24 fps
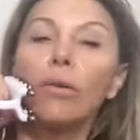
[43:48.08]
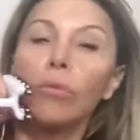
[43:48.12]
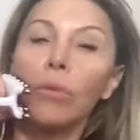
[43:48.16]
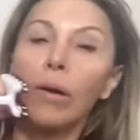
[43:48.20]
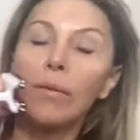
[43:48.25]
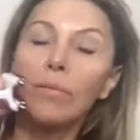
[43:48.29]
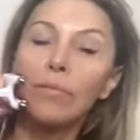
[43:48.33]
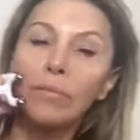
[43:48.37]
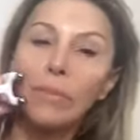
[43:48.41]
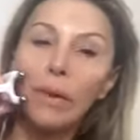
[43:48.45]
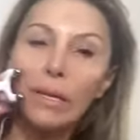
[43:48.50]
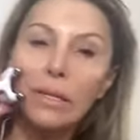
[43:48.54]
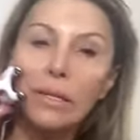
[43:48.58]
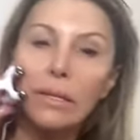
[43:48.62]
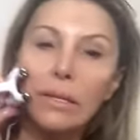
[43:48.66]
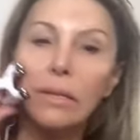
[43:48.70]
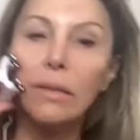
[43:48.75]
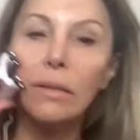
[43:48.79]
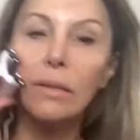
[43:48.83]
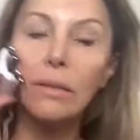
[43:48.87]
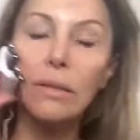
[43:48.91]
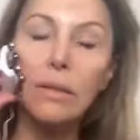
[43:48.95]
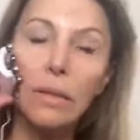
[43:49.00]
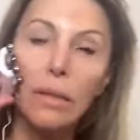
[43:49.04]
what
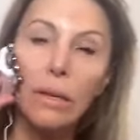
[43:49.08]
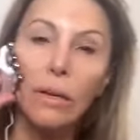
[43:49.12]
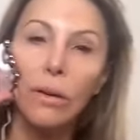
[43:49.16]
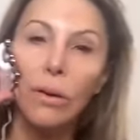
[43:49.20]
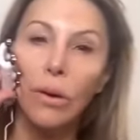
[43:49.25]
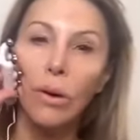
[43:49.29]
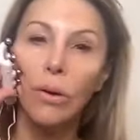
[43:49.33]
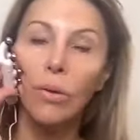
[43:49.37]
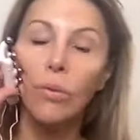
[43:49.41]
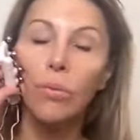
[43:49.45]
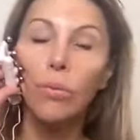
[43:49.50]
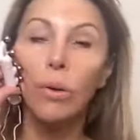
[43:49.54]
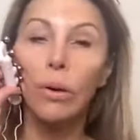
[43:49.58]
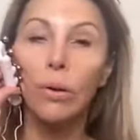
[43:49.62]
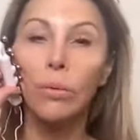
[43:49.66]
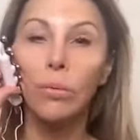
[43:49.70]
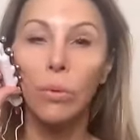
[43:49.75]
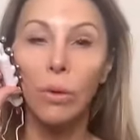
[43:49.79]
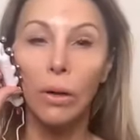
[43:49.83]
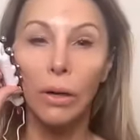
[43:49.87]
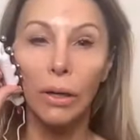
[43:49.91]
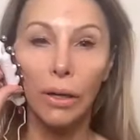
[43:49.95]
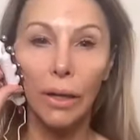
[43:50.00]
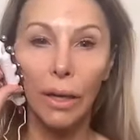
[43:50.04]
muscles we're
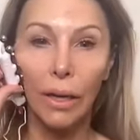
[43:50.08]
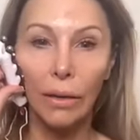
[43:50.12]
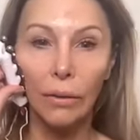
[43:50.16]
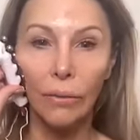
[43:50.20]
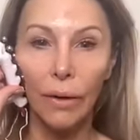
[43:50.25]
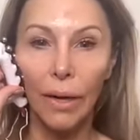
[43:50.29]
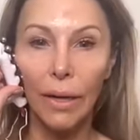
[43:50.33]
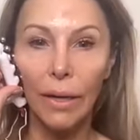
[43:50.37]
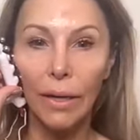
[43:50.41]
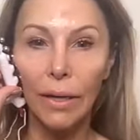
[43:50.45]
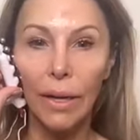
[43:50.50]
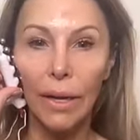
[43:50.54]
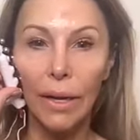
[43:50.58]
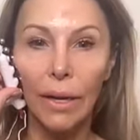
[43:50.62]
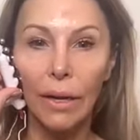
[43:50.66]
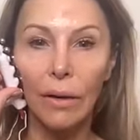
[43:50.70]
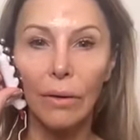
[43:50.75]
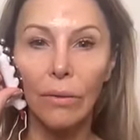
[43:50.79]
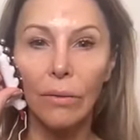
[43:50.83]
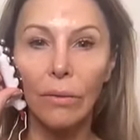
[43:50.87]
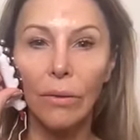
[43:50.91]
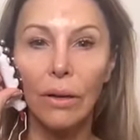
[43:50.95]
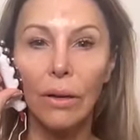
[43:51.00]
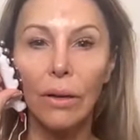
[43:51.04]
working right
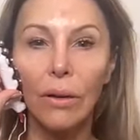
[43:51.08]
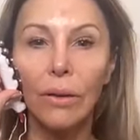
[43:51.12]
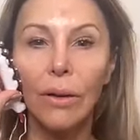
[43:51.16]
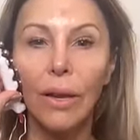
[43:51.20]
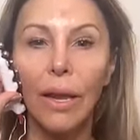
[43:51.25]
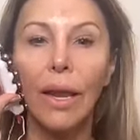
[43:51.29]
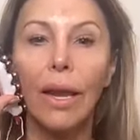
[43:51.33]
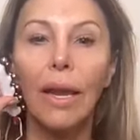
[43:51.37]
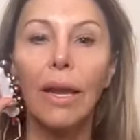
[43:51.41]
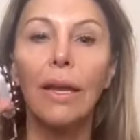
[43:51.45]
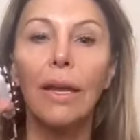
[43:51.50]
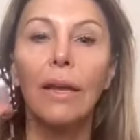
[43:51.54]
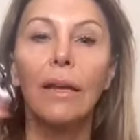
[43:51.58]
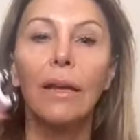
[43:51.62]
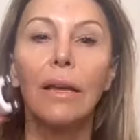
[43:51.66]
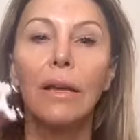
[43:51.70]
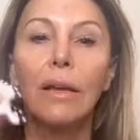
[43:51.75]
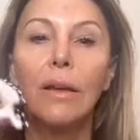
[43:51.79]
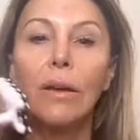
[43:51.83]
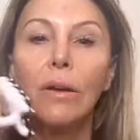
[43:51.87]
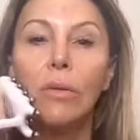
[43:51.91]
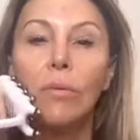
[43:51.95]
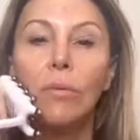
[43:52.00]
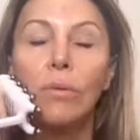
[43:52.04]
now, okay?
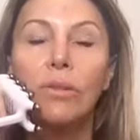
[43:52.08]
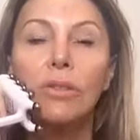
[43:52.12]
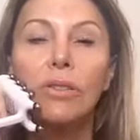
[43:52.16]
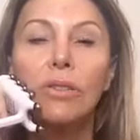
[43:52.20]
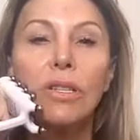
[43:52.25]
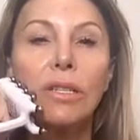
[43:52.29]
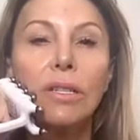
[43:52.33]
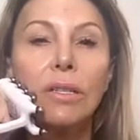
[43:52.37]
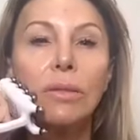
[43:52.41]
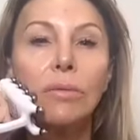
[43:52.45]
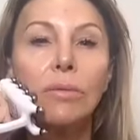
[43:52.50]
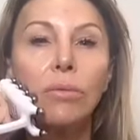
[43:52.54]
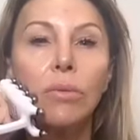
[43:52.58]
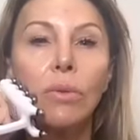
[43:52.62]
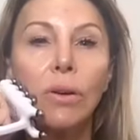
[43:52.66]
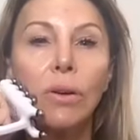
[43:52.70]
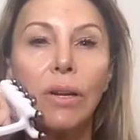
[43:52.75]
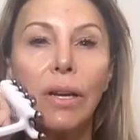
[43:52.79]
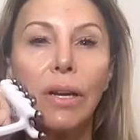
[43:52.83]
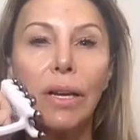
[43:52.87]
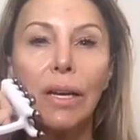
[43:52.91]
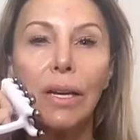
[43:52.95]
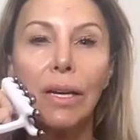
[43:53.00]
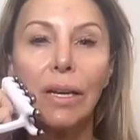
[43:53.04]
We're just
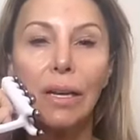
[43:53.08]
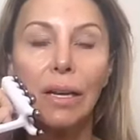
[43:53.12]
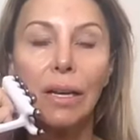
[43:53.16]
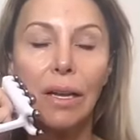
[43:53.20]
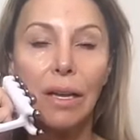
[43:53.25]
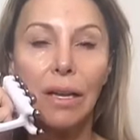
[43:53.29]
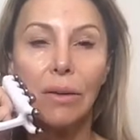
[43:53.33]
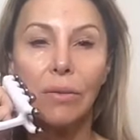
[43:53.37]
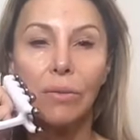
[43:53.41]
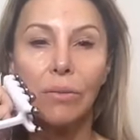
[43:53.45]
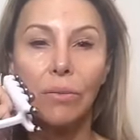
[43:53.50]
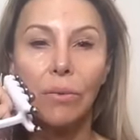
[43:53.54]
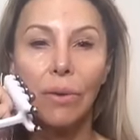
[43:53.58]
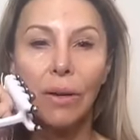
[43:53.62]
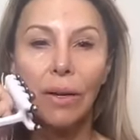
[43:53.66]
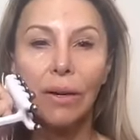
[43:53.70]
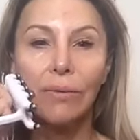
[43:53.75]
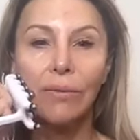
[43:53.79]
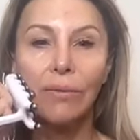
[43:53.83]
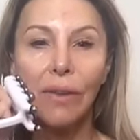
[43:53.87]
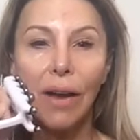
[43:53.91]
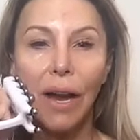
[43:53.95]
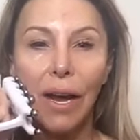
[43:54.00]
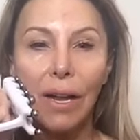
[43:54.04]
worrying,
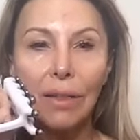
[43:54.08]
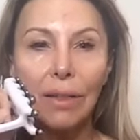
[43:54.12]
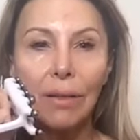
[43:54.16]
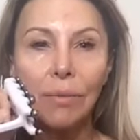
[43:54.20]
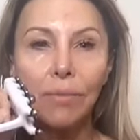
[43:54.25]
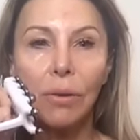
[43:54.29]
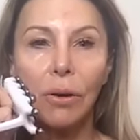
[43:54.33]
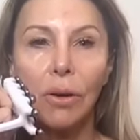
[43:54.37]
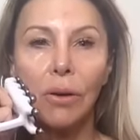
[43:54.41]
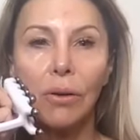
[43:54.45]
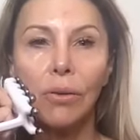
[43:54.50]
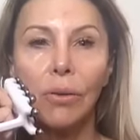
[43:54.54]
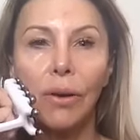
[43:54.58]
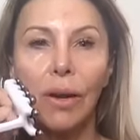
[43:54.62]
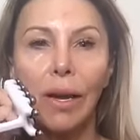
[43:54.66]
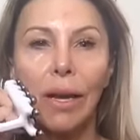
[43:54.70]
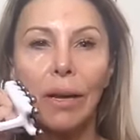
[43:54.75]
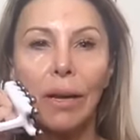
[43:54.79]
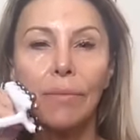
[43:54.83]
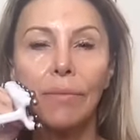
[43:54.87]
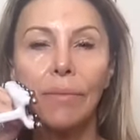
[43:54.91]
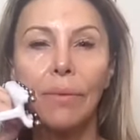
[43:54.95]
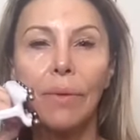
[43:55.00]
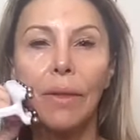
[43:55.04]
we've got the
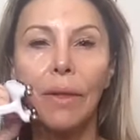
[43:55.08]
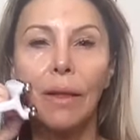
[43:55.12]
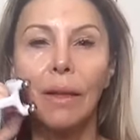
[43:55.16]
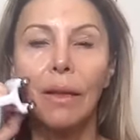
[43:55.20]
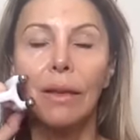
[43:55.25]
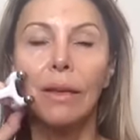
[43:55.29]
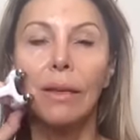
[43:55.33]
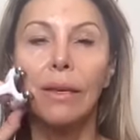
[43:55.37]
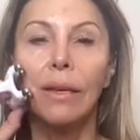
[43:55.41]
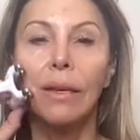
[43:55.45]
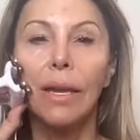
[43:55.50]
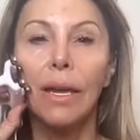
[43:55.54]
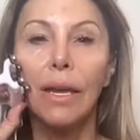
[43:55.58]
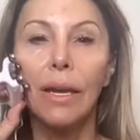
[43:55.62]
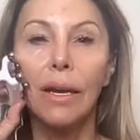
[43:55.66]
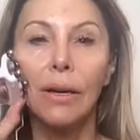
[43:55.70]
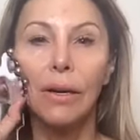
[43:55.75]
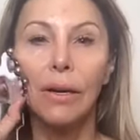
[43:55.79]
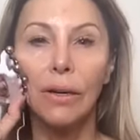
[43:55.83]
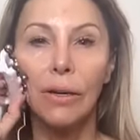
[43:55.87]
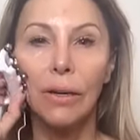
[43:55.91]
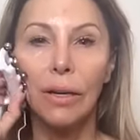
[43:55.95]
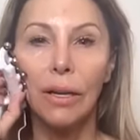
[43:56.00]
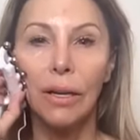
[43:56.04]
program
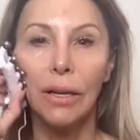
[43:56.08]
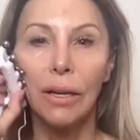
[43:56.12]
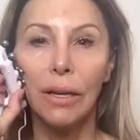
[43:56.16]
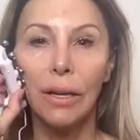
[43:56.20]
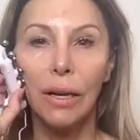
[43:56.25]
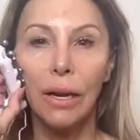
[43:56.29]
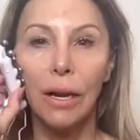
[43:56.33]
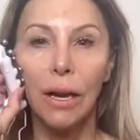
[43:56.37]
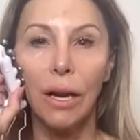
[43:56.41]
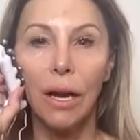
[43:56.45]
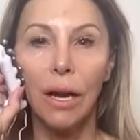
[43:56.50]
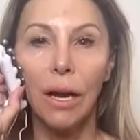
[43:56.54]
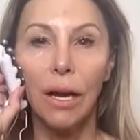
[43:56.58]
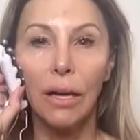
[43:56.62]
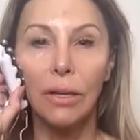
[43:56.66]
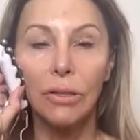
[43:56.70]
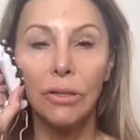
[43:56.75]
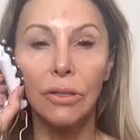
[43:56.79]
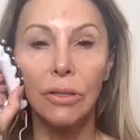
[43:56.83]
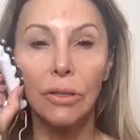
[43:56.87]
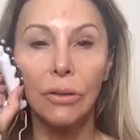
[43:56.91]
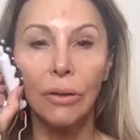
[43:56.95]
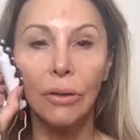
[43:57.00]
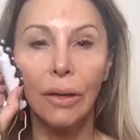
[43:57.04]
geared on
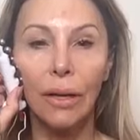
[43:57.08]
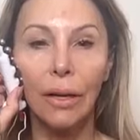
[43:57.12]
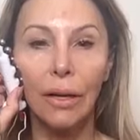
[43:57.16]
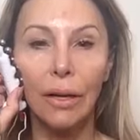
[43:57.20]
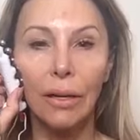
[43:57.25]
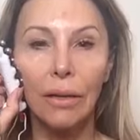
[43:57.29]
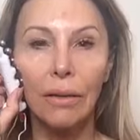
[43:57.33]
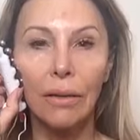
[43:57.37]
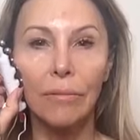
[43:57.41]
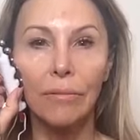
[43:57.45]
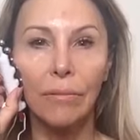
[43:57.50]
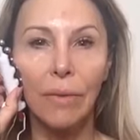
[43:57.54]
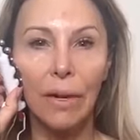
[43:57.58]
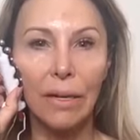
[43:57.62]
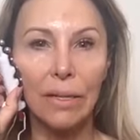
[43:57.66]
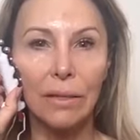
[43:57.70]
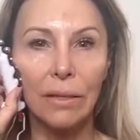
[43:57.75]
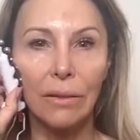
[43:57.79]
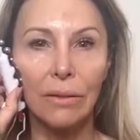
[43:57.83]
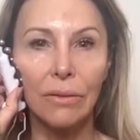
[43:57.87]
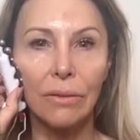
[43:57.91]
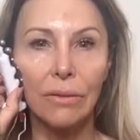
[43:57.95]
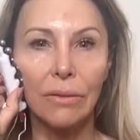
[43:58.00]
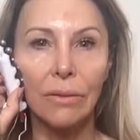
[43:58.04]
doing
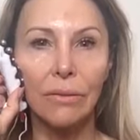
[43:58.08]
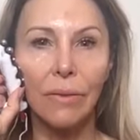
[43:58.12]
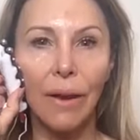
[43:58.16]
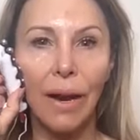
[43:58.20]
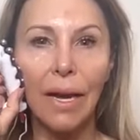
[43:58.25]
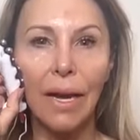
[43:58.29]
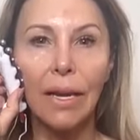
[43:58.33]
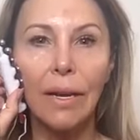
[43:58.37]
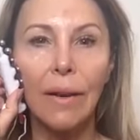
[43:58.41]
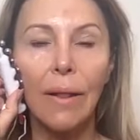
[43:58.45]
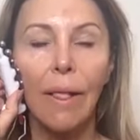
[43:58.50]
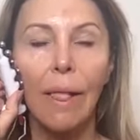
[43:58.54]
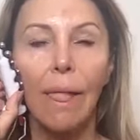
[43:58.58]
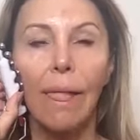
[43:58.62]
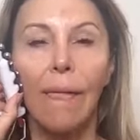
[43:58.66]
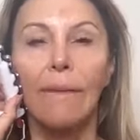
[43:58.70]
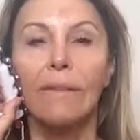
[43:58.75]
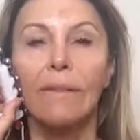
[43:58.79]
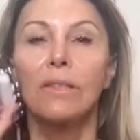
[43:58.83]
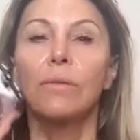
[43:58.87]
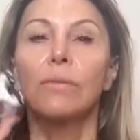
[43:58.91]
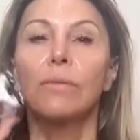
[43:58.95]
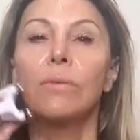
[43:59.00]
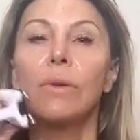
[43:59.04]
muscles, right?
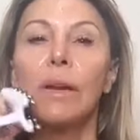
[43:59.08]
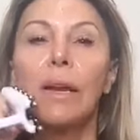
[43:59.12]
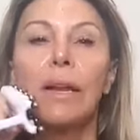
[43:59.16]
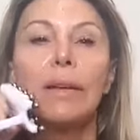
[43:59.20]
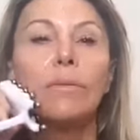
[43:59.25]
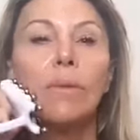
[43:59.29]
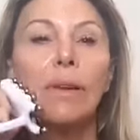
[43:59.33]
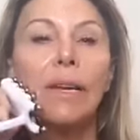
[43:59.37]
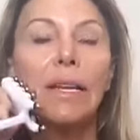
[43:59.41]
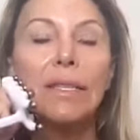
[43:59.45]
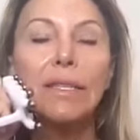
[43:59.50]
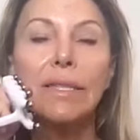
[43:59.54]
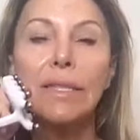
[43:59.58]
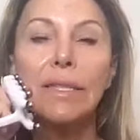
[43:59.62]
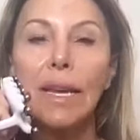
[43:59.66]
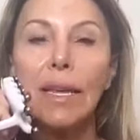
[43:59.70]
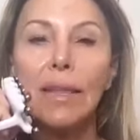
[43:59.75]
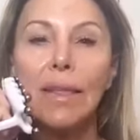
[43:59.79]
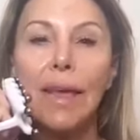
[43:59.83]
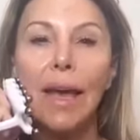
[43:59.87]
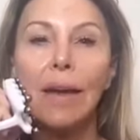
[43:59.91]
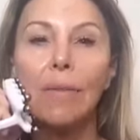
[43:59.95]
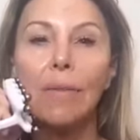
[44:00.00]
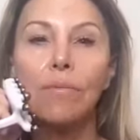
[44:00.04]
So when I say
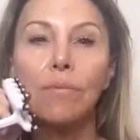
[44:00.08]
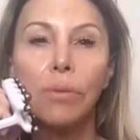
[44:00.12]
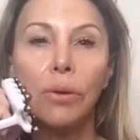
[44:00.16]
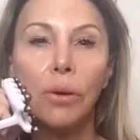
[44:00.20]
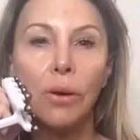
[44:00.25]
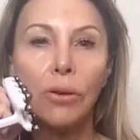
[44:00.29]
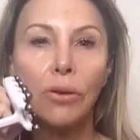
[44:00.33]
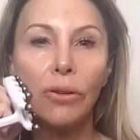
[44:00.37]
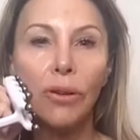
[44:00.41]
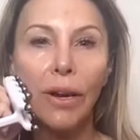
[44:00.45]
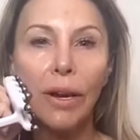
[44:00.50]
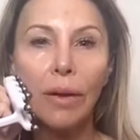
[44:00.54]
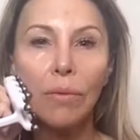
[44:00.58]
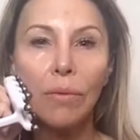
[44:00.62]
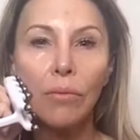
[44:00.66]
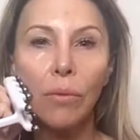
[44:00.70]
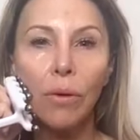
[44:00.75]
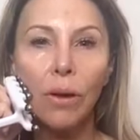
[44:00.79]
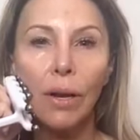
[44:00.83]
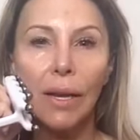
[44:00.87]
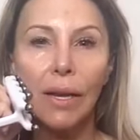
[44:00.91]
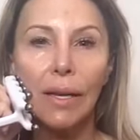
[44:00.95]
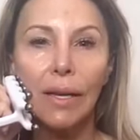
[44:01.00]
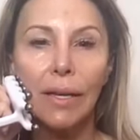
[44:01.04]
that, program
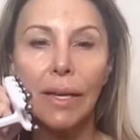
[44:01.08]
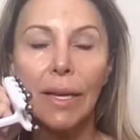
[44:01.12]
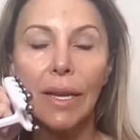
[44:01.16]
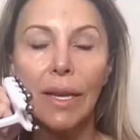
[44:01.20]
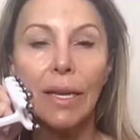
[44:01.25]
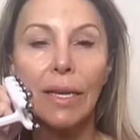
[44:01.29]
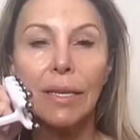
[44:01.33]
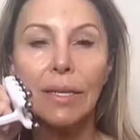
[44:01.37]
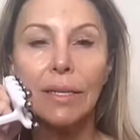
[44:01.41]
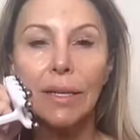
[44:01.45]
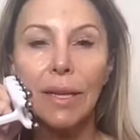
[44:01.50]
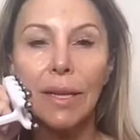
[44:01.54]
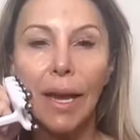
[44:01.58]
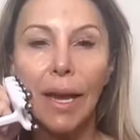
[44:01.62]
1 is